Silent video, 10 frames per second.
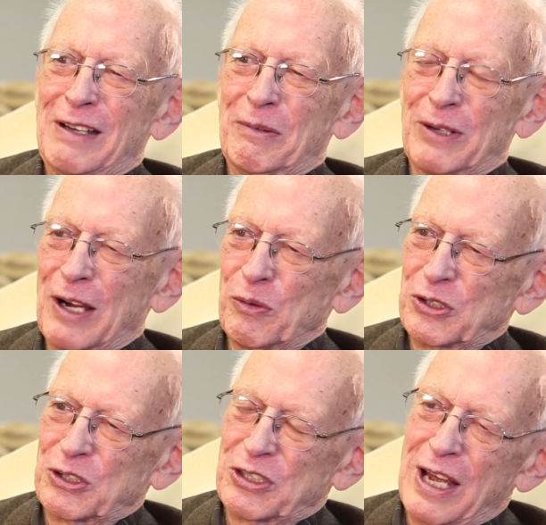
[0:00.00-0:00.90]
But I was
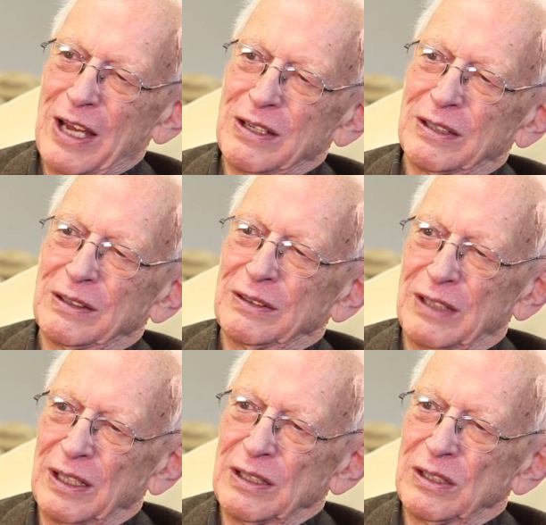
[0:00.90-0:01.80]
assigned
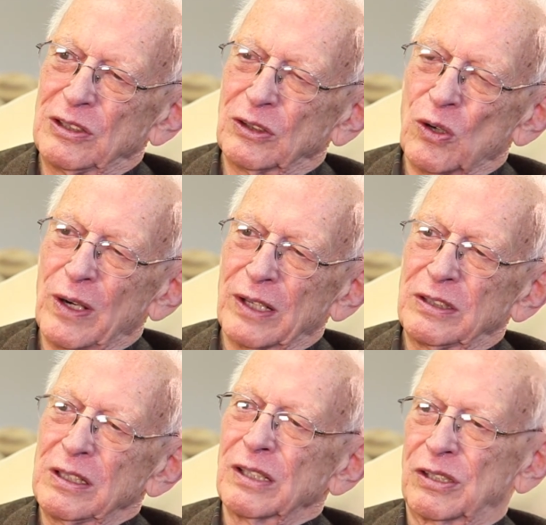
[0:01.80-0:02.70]
then to go out
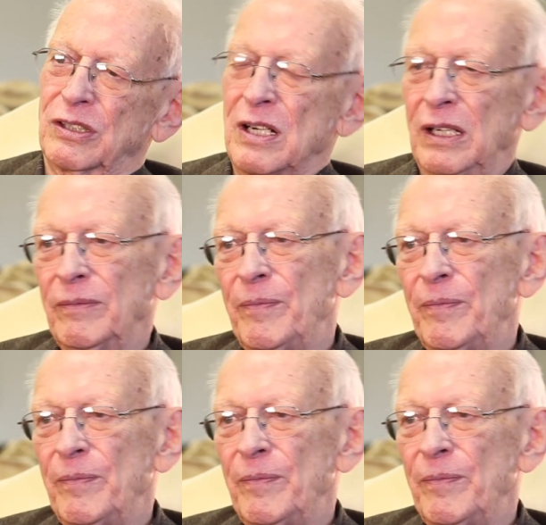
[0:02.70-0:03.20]
to S Site,